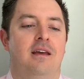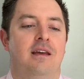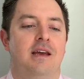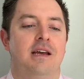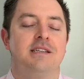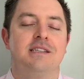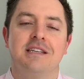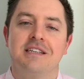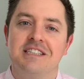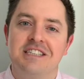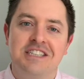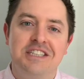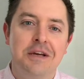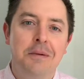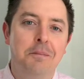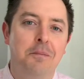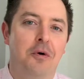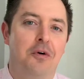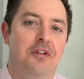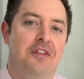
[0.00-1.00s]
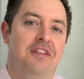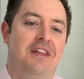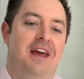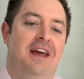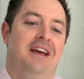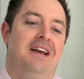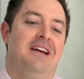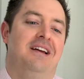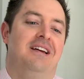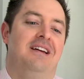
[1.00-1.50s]
It's a simple
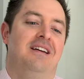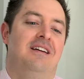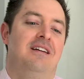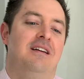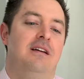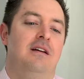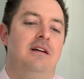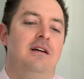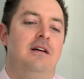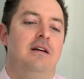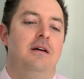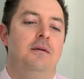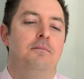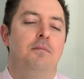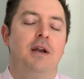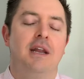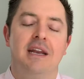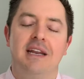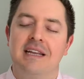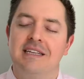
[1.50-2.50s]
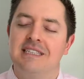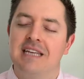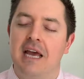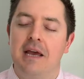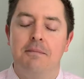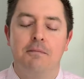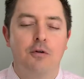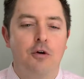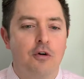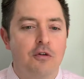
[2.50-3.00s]
thing, but it is
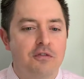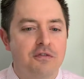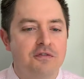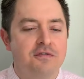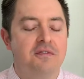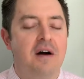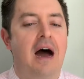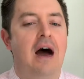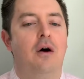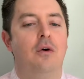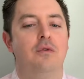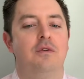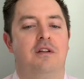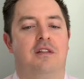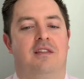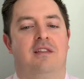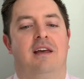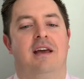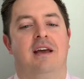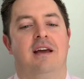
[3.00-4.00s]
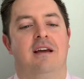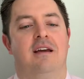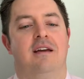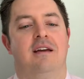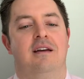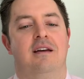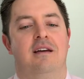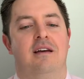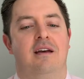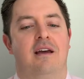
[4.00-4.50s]
a profound thing.
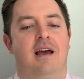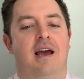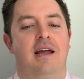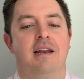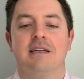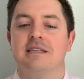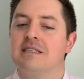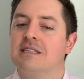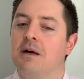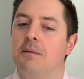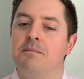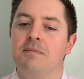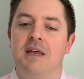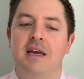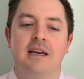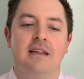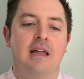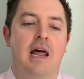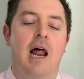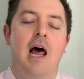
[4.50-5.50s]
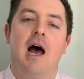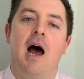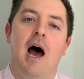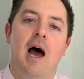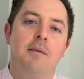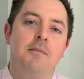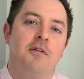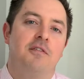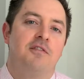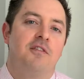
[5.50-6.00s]
And it's something that
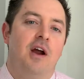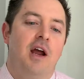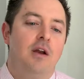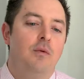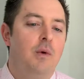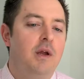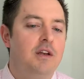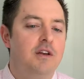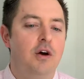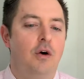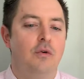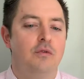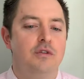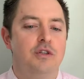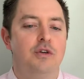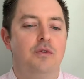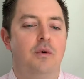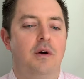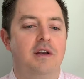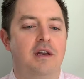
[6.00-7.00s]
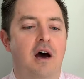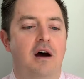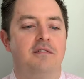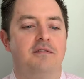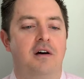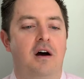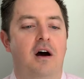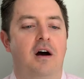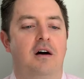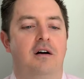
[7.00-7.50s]
I'm afraid we don't do
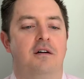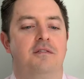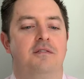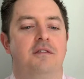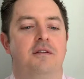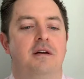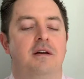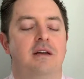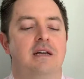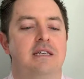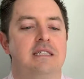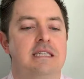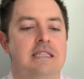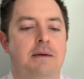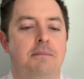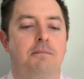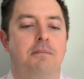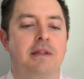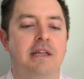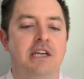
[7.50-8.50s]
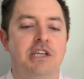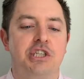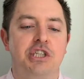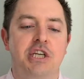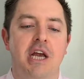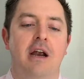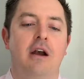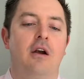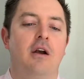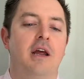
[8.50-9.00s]
enough of, simply
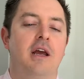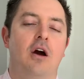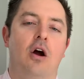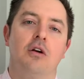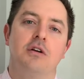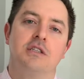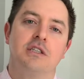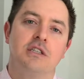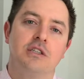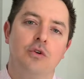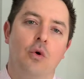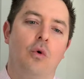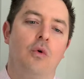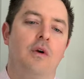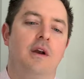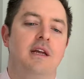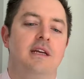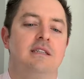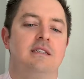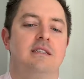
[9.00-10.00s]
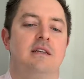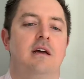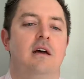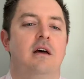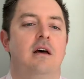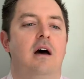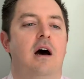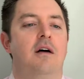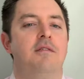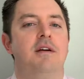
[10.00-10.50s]
sharing our stories
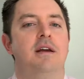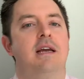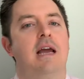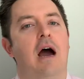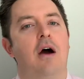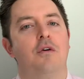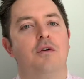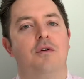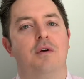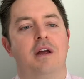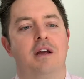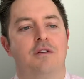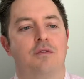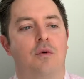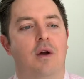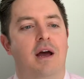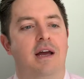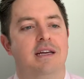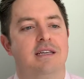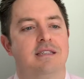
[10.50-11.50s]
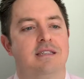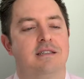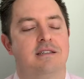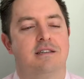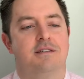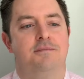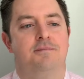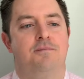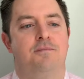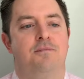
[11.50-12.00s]
of encountering Christ.